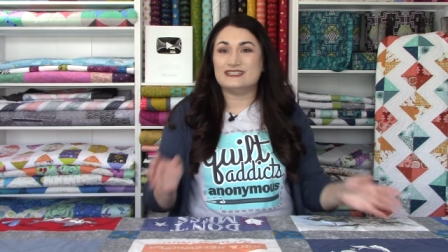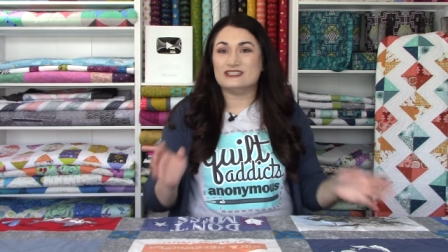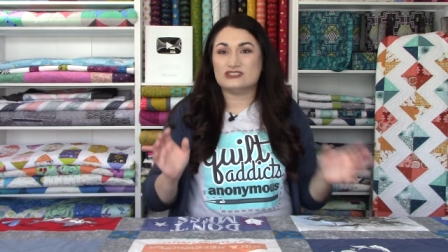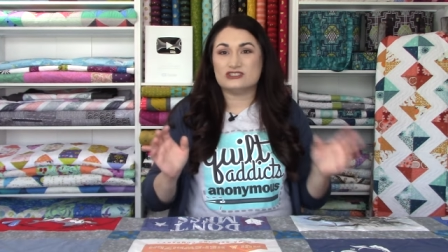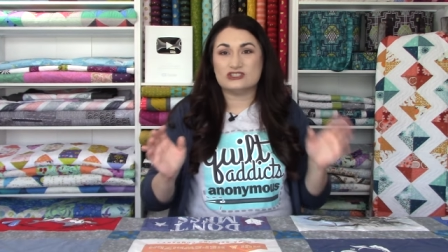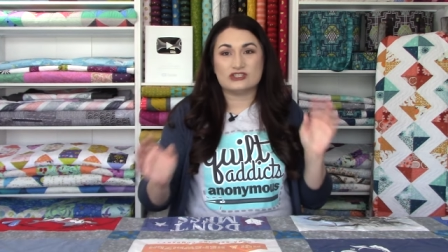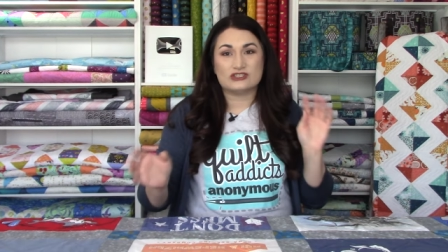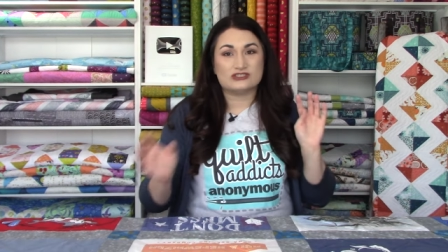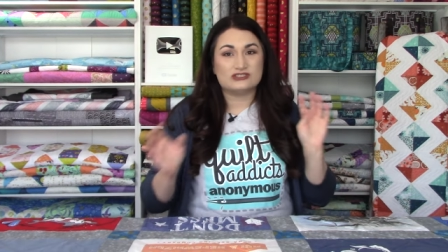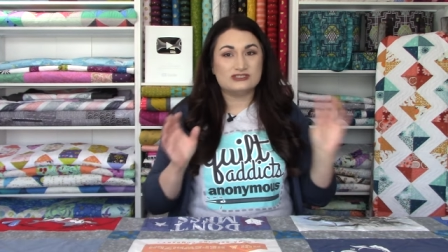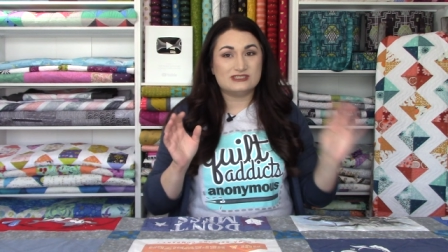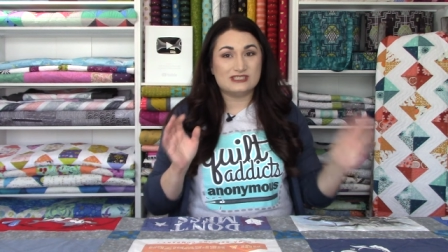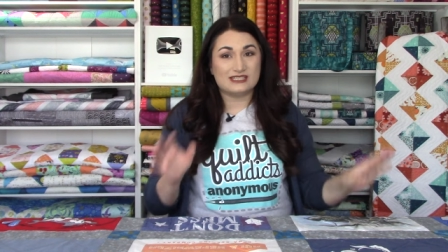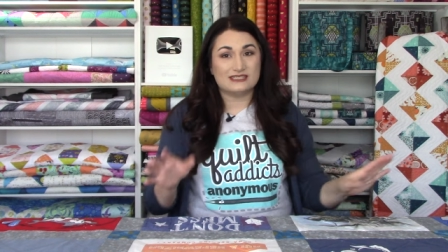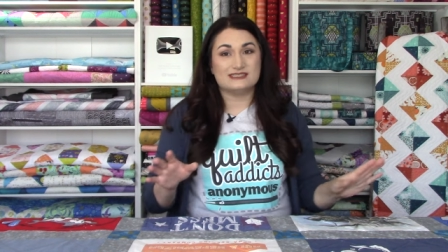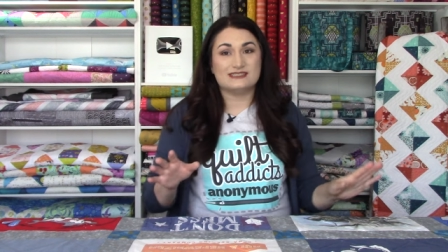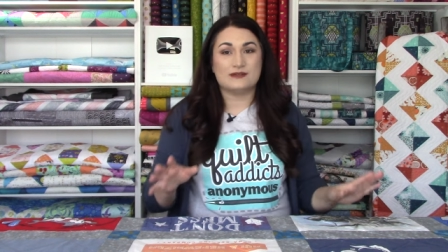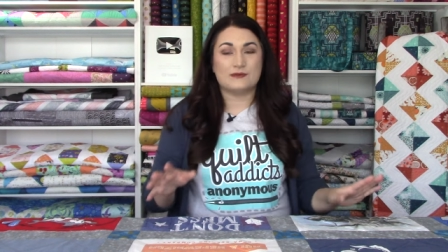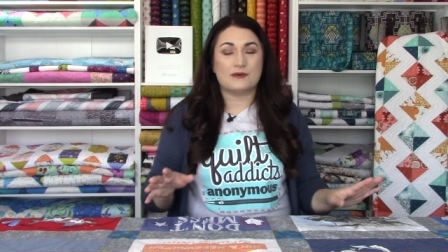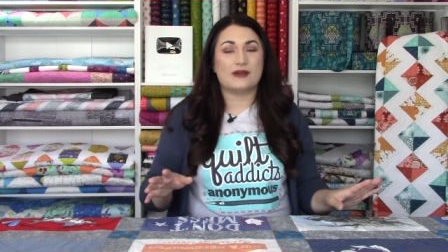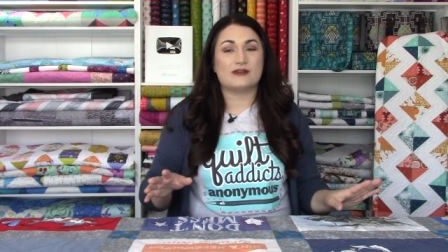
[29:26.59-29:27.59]
It took
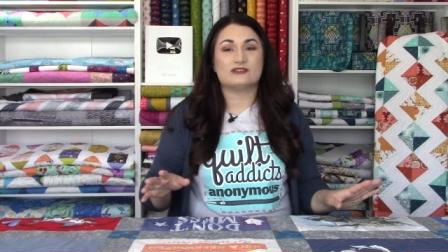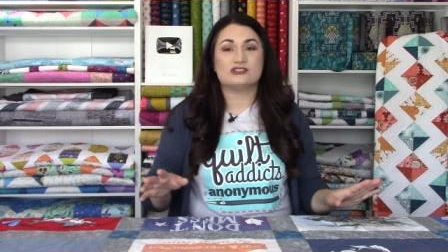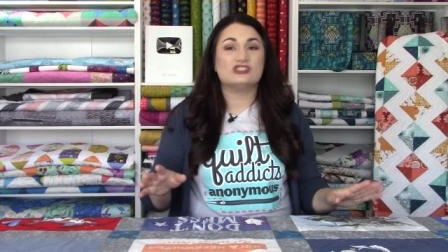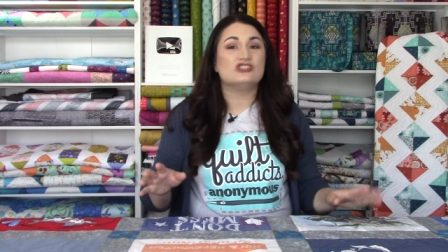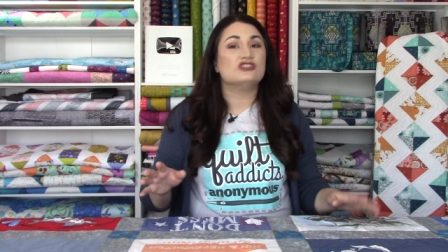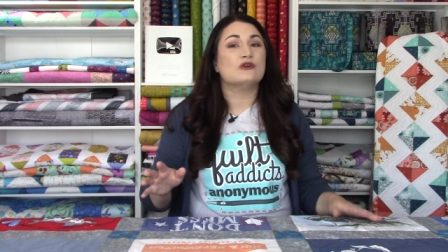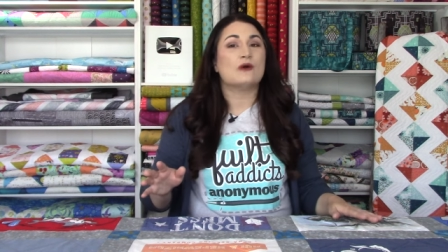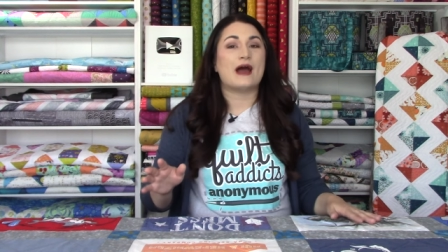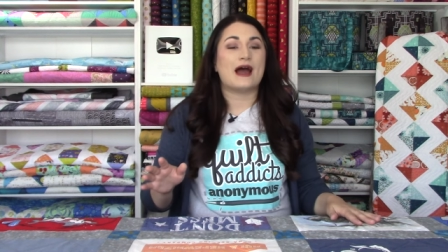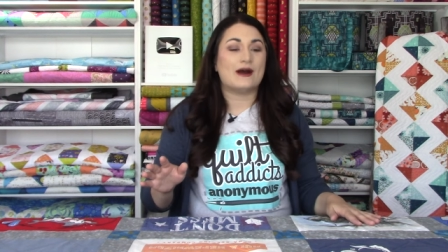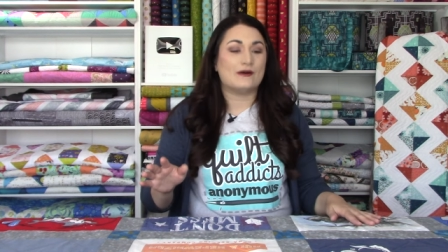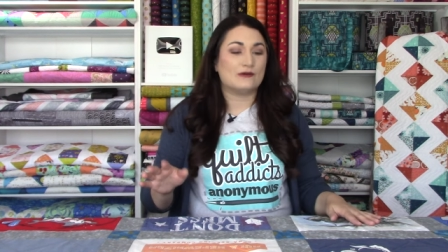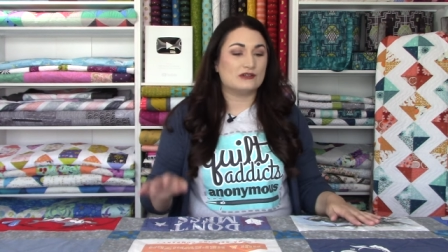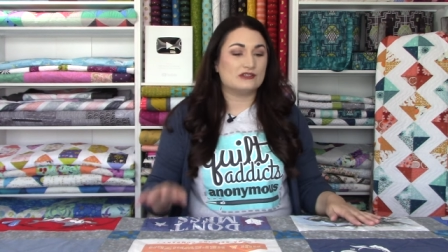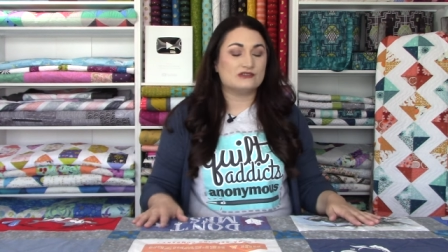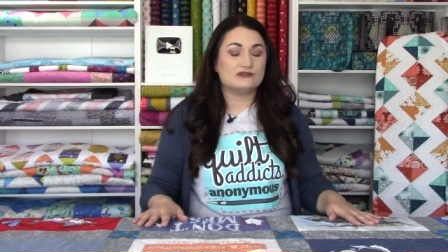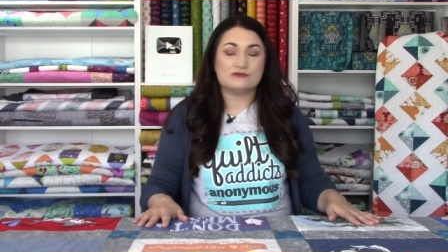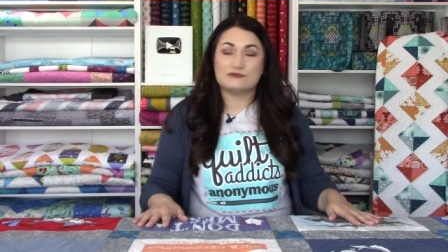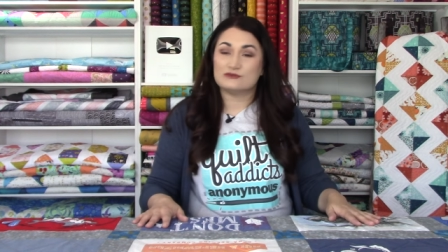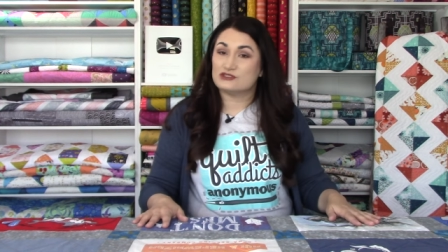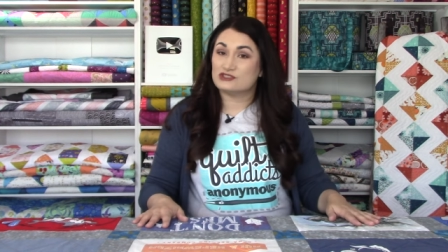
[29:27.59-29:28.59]
just about two
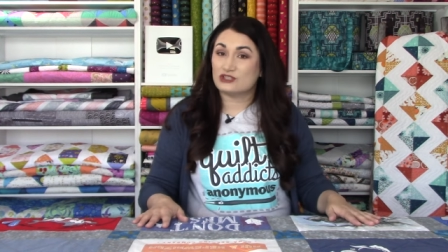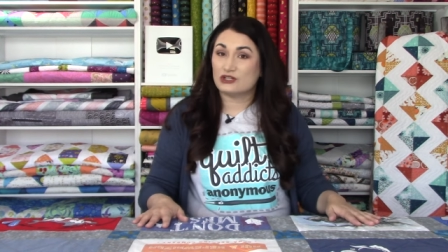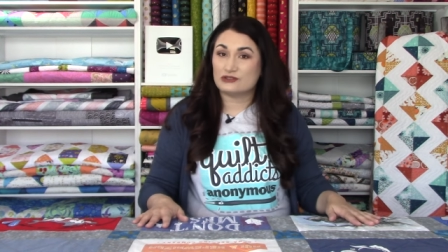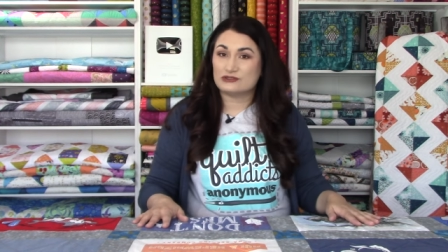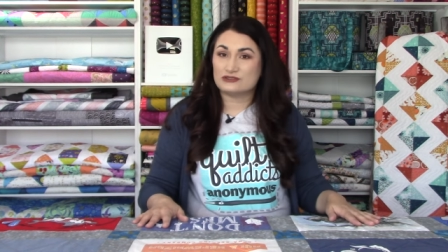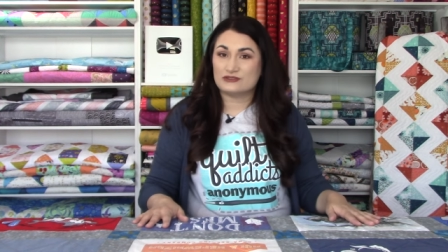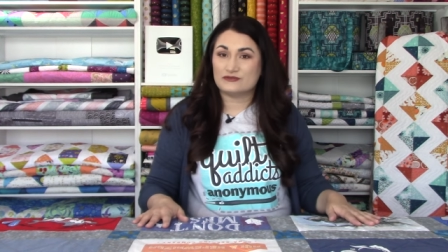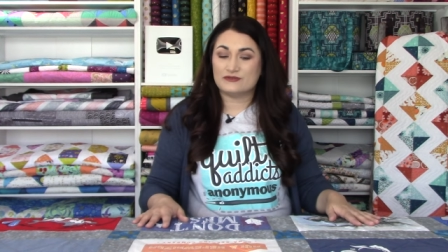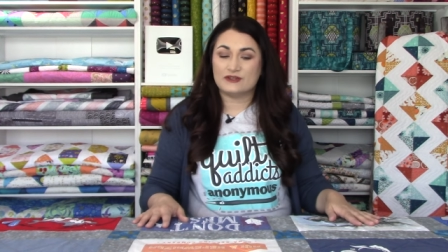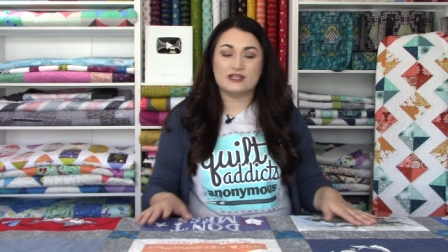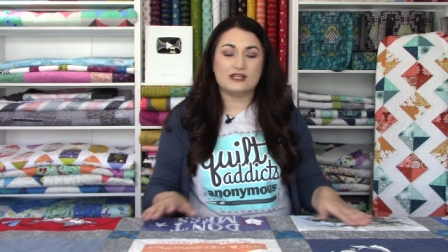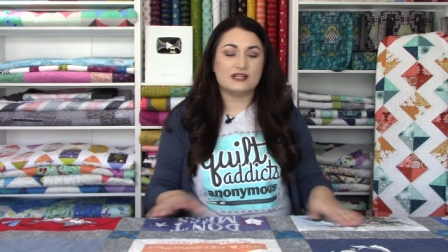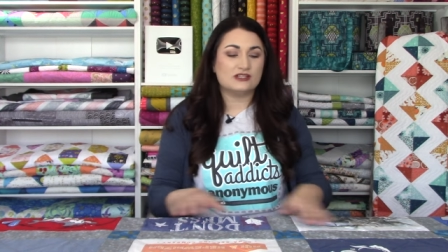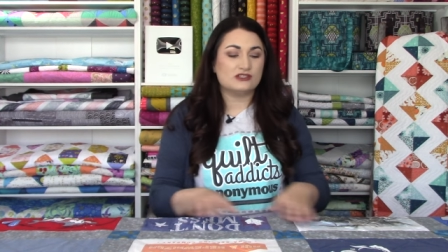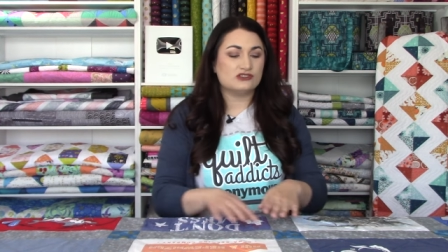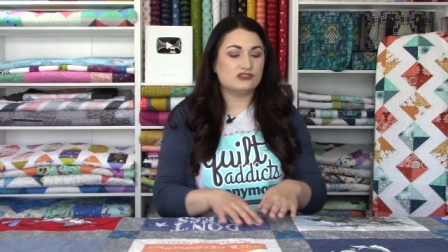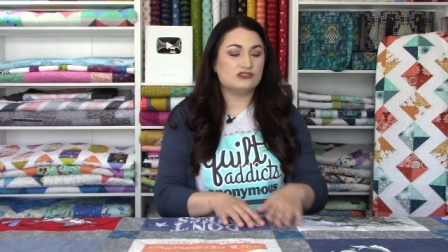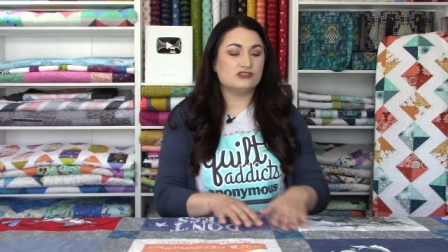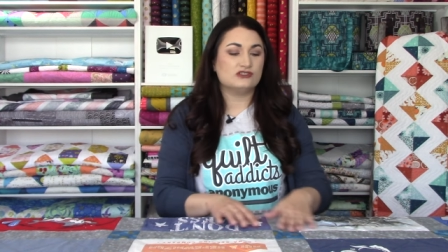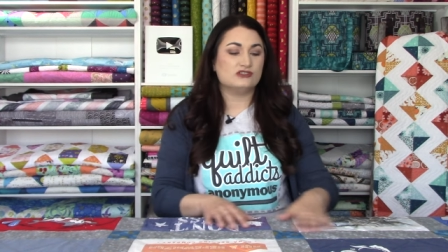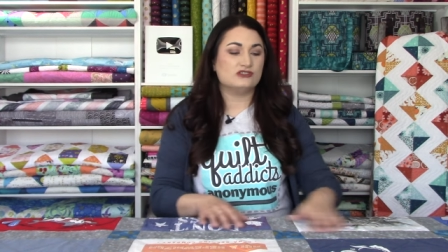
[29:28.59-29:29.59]
hours from start to finish to